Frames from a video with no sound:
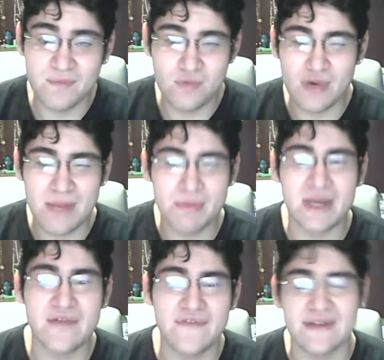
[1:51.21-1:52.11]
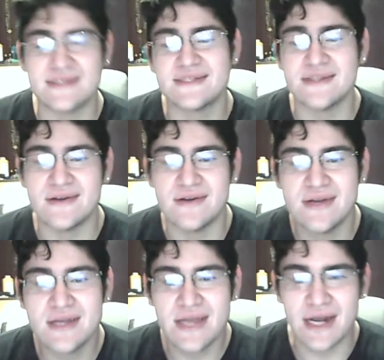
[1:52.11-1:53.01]
great benefits. So,
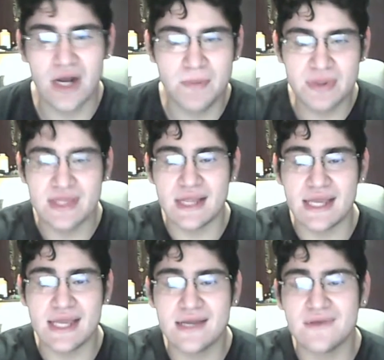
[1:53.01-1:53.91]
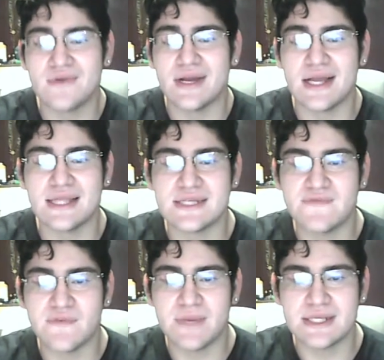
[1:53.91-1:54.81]
and I'm gonna put the link where I got this
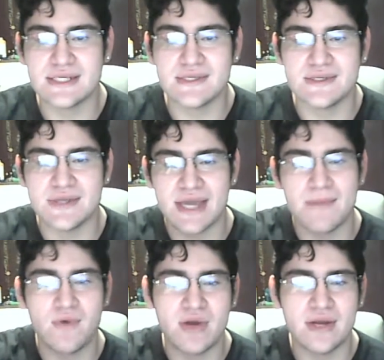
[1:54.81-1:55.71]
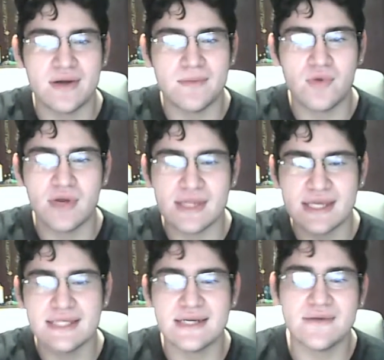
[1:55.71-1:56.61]
information to get more, you know, more in
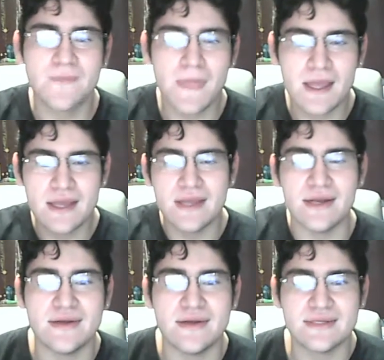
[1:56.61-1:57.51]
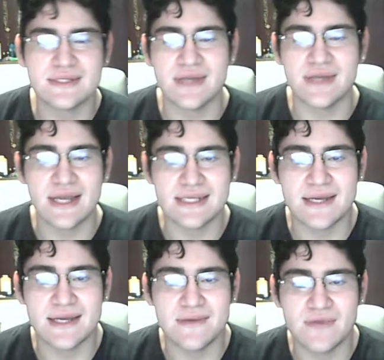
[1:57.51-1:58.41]
detail, you know, so you guys can
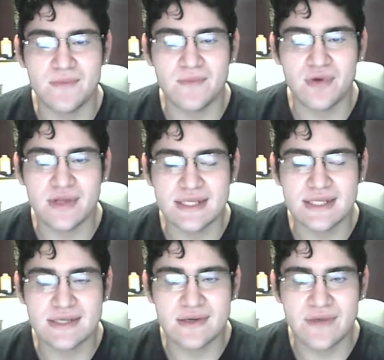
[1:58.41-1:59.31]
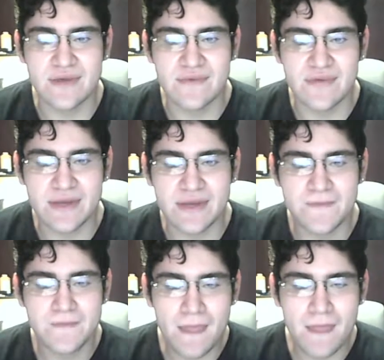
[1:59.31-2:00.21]
get read more in detail of everything.
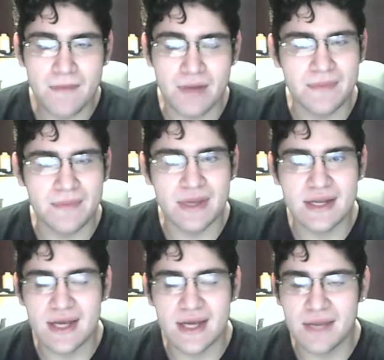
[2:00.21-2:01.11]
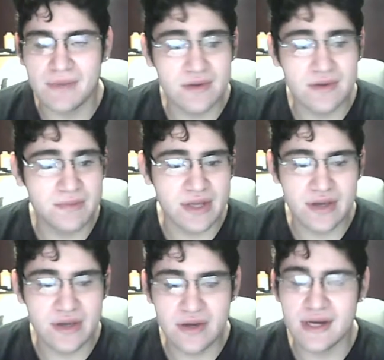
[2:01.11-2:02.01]
But I mean, uh, I've been doing pretty
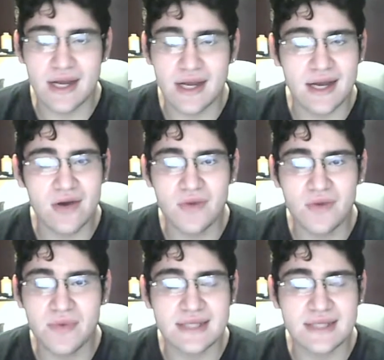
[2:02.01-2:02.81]
good, and I, I, hope you